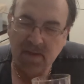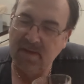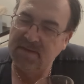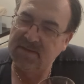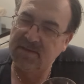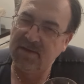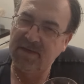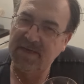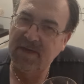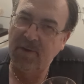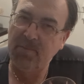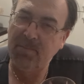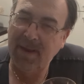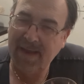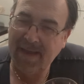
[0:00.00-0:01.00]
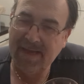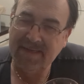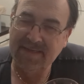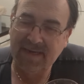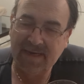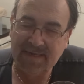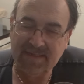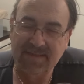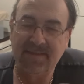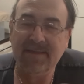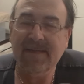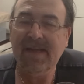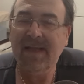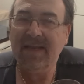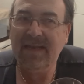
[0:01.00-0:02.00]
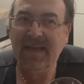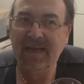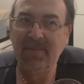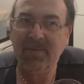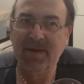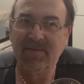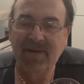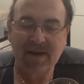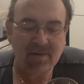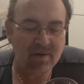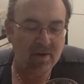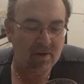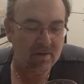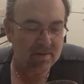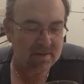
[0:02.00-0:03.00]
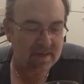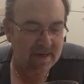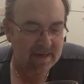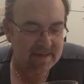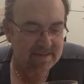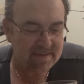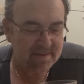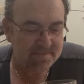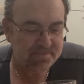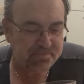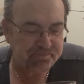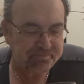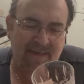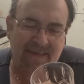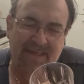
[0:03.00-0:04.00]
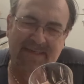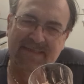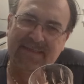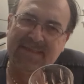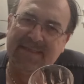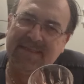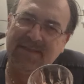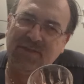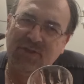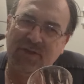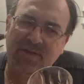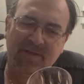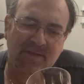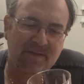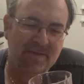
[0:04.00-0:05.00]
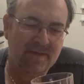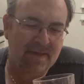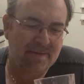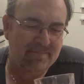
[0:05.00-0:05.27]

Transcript: Certainly no pear taste, a little bit of alcohol taste. It's just